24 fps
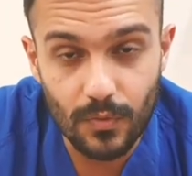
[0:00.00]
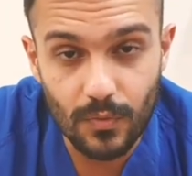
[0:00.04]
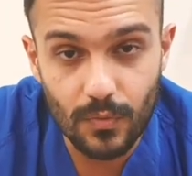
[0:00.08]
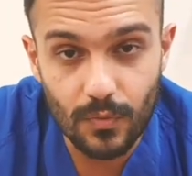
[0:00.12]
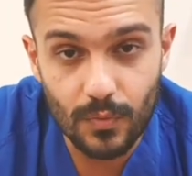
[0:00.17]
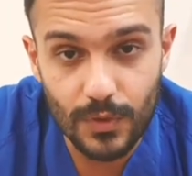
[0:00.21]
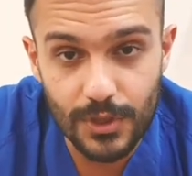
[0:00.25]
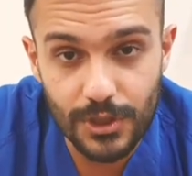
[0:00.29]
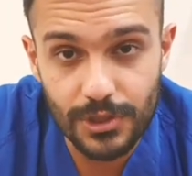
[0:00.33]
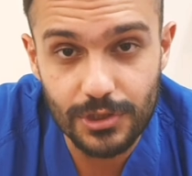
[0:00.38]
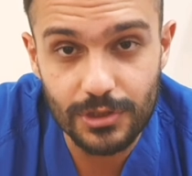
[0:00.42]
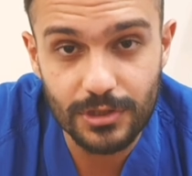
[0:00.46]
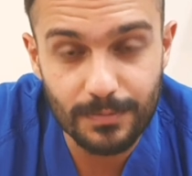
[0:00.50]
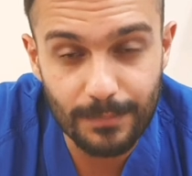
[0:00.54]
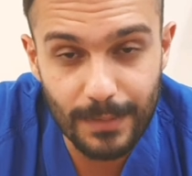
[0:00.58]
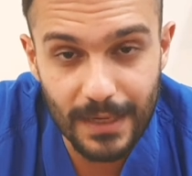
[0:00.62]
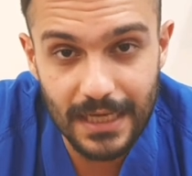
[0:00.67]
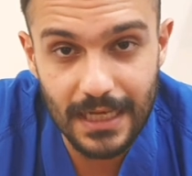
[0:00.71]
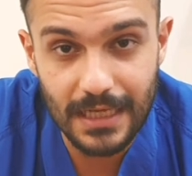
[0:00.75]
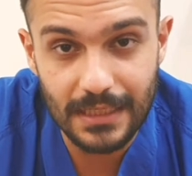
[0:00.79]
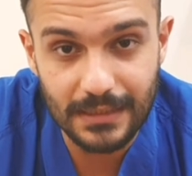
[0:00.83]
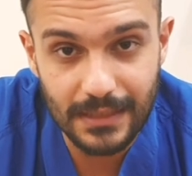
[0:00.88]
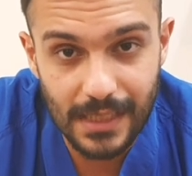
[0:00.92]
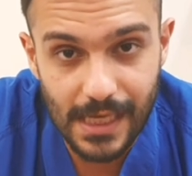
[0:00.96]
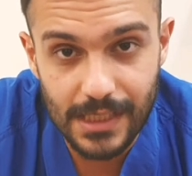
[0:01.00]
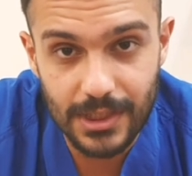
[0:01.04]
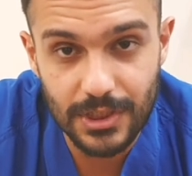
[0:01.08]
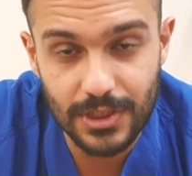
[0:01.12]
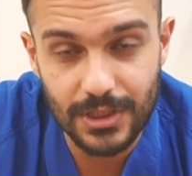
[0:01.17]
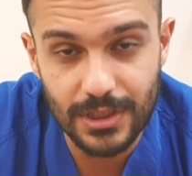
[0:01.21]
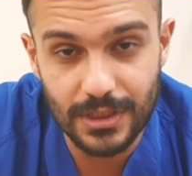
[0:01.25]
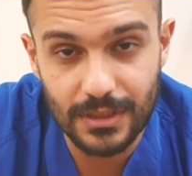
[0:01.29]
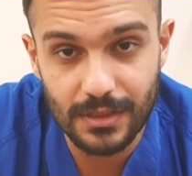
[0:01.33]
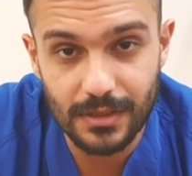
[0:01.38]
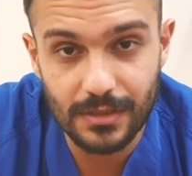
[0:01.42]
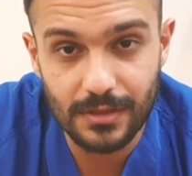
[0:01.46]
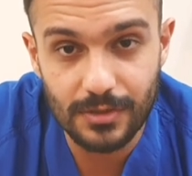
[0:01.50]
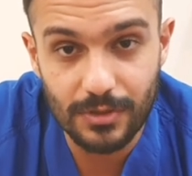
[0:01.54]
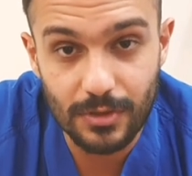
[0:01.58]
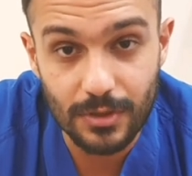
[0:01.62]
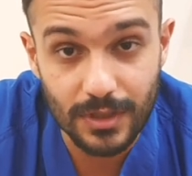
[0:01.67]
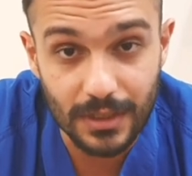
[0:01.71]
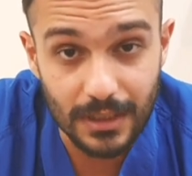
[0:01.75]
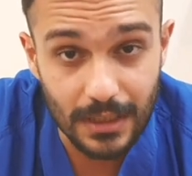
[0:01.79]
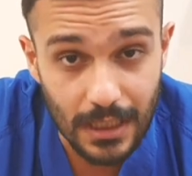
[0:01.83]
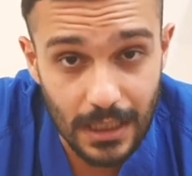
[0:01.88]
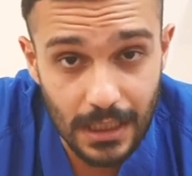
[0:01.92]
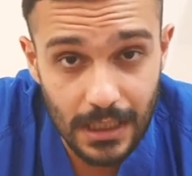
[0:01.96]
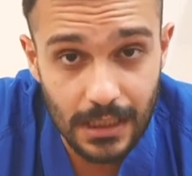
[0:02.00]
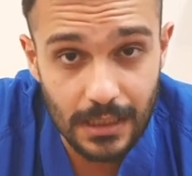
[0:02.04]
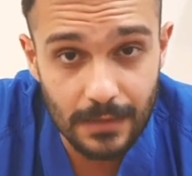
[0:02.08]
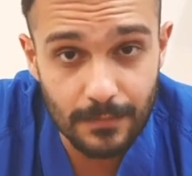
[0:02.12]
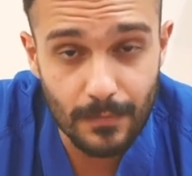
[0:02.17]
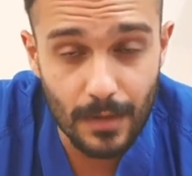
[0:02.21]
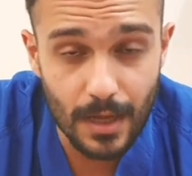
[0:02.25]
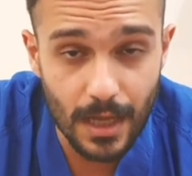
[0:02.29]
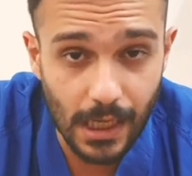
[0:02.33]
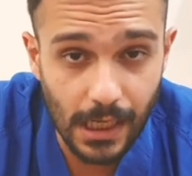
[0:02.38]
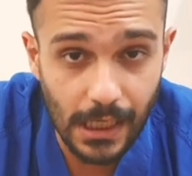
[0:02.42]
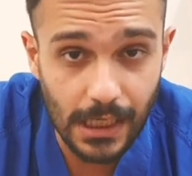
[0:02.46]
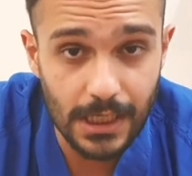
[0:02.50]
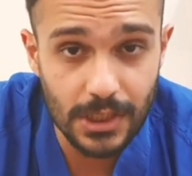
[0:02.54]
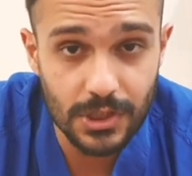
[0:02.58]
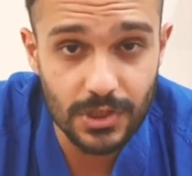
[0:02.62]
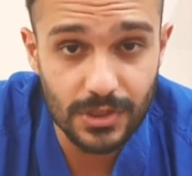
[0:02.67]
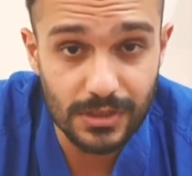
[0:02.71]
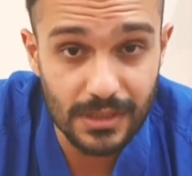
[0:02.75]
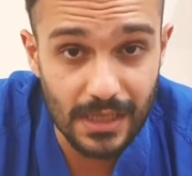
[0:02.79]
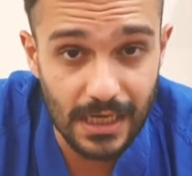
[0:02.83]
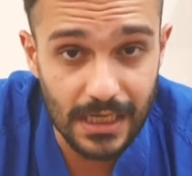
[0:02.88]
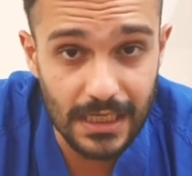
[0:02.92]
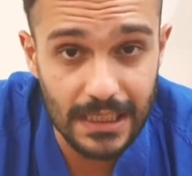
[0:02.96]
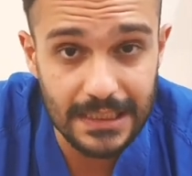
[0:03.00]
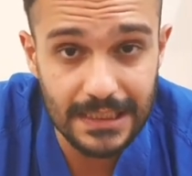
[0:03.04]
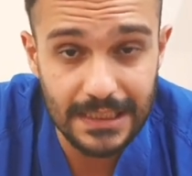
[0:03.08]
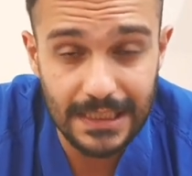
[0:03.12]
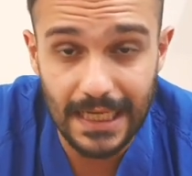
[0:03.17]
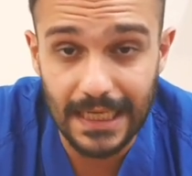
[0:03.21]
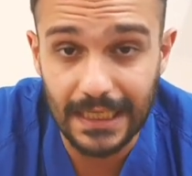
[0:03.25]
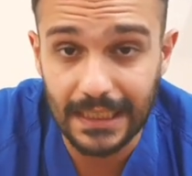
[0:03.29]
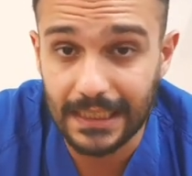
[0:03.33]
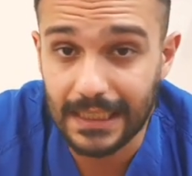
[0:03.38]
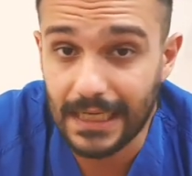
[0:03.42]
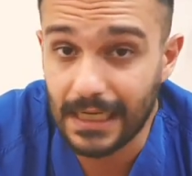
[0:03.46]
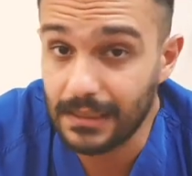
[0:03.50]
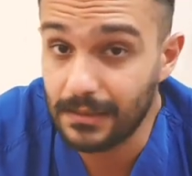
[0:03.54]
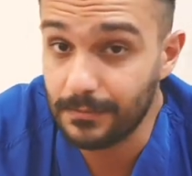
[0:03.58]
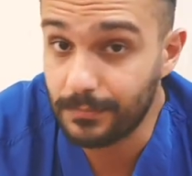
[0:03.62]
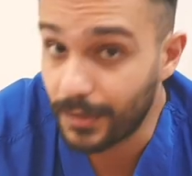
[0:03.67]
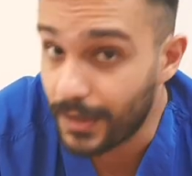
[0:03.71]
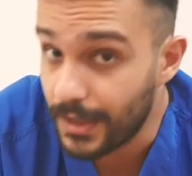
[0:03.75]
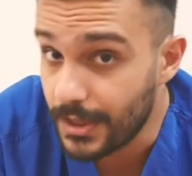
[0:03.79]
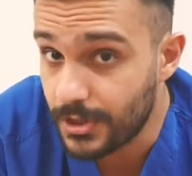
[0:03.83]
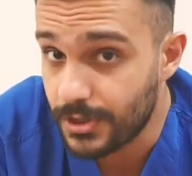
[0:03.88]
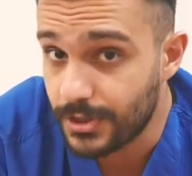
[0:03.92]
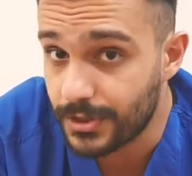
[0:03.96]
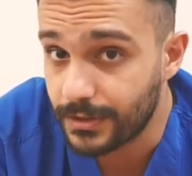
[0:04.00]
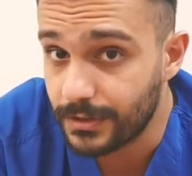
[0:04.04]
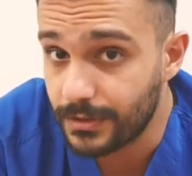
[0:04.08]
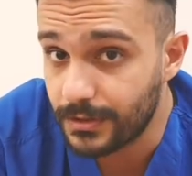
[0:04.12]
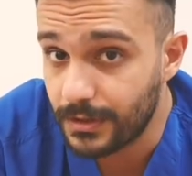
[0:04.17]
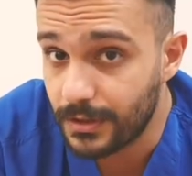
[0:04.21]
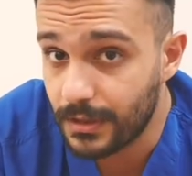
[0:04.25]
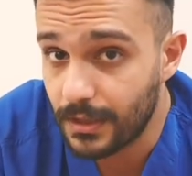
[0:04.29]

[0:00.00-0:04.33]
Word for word: we should pay attention to the name, age, date, and calibration.